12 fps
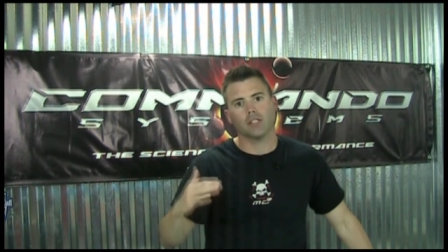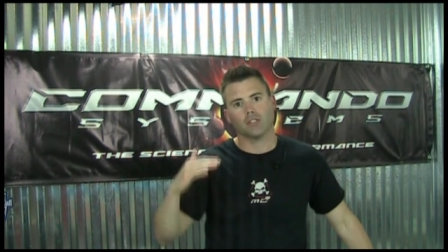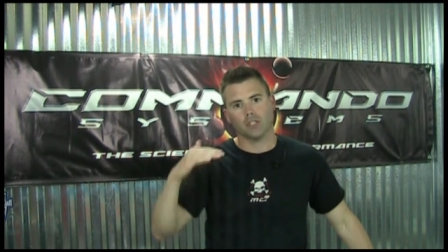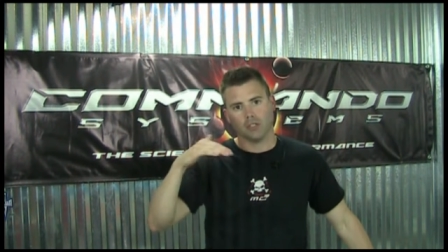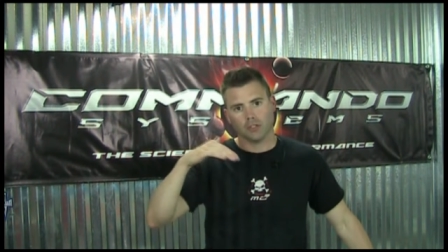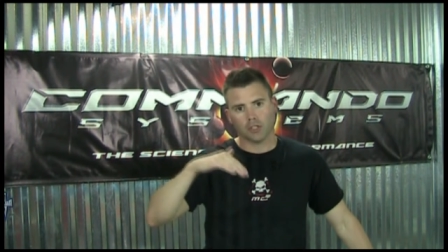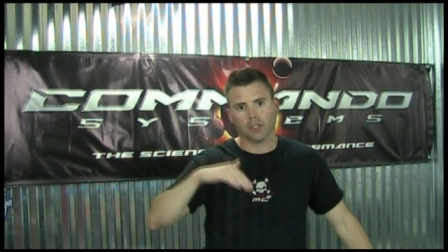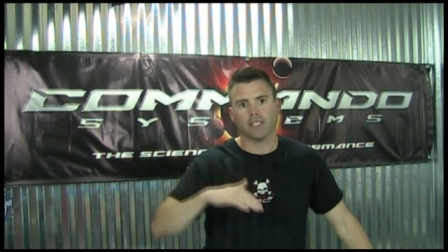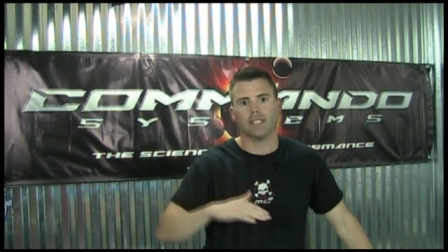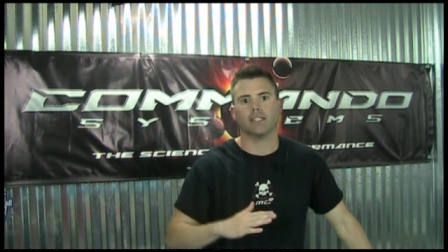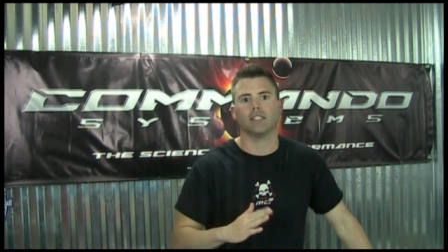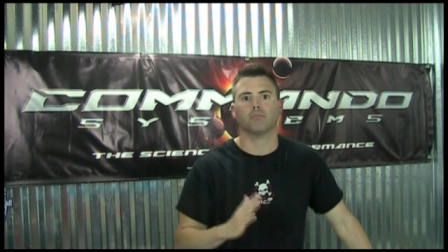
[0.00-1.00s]
So you start to
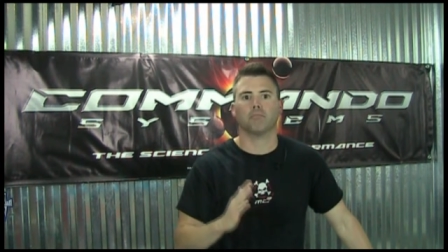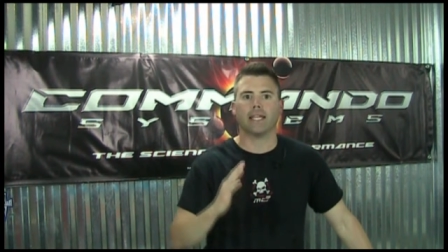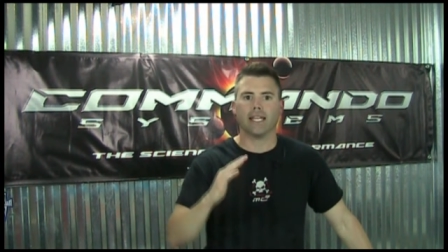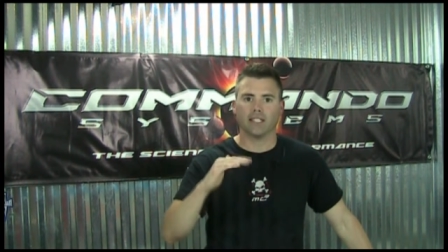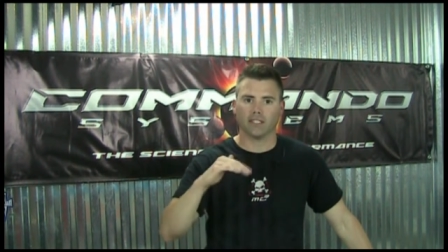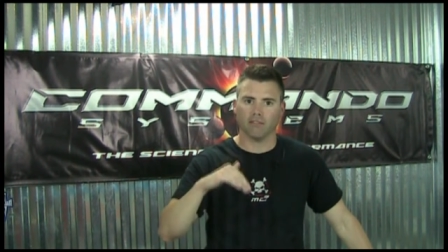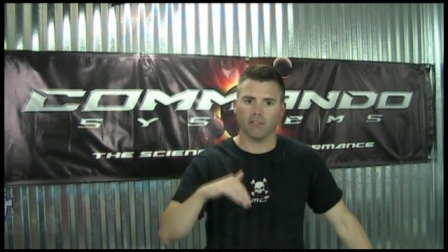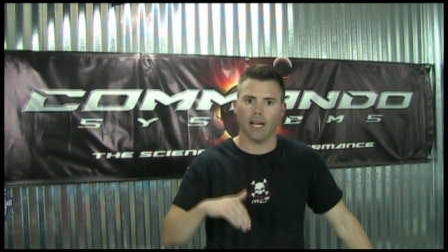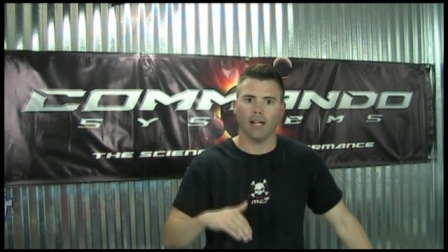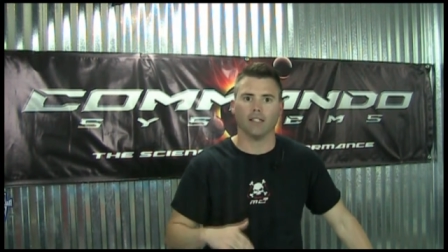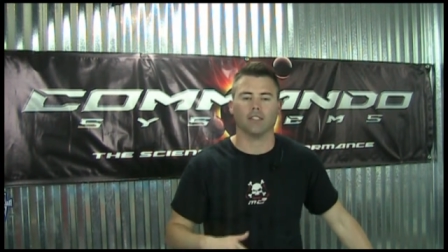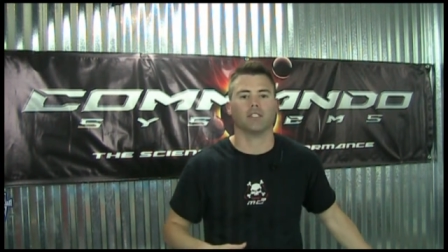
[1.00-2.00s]
get these peaks and
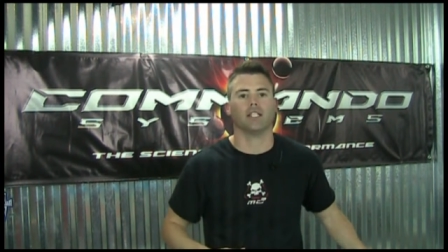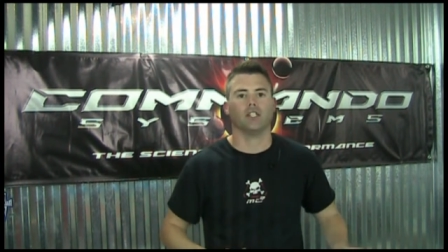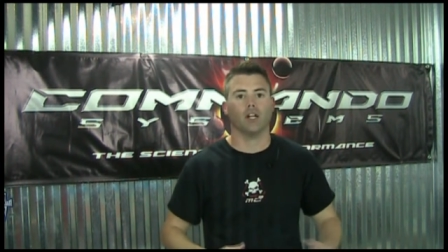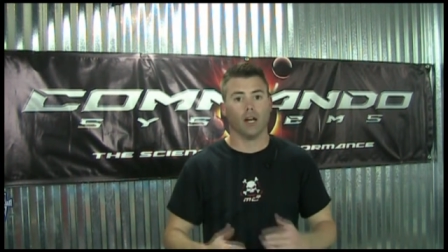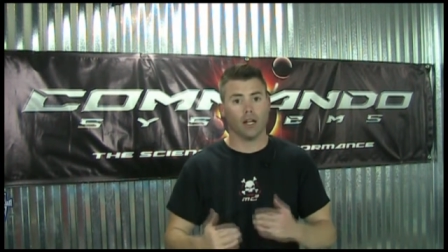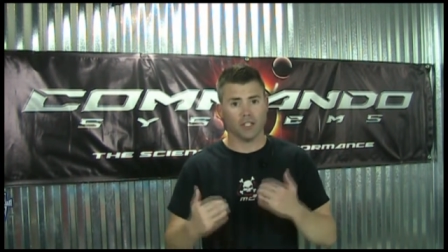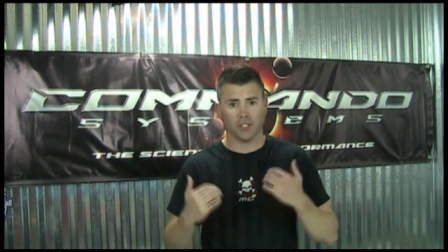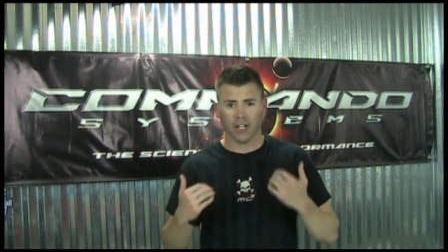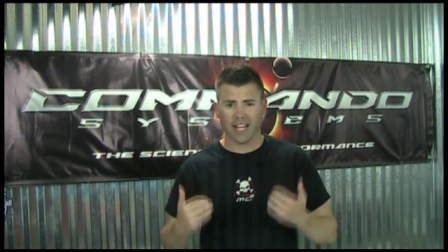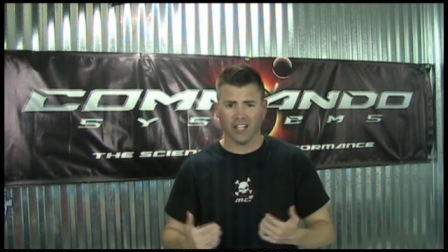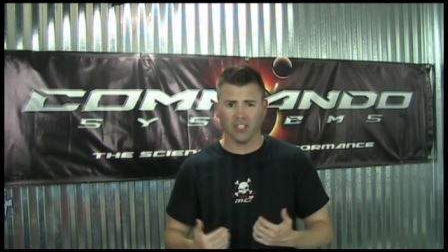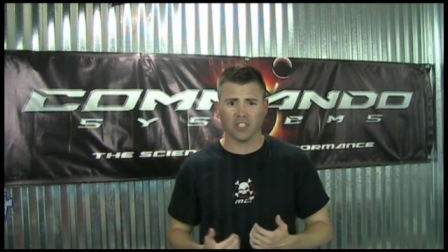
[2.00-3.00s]
valleys, and your
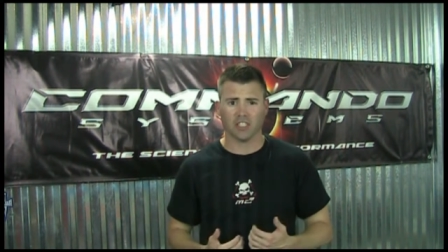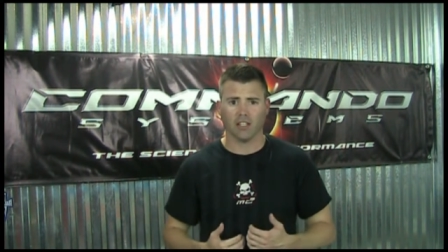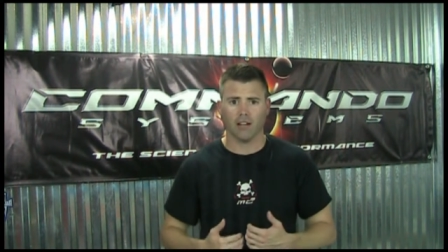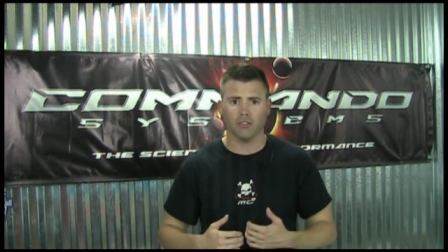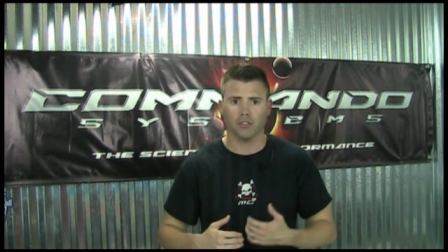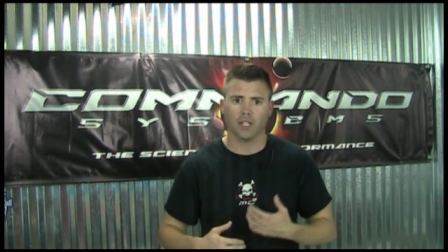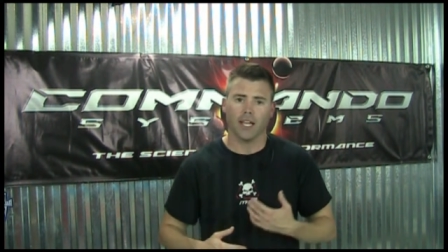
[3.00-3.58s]
energy levels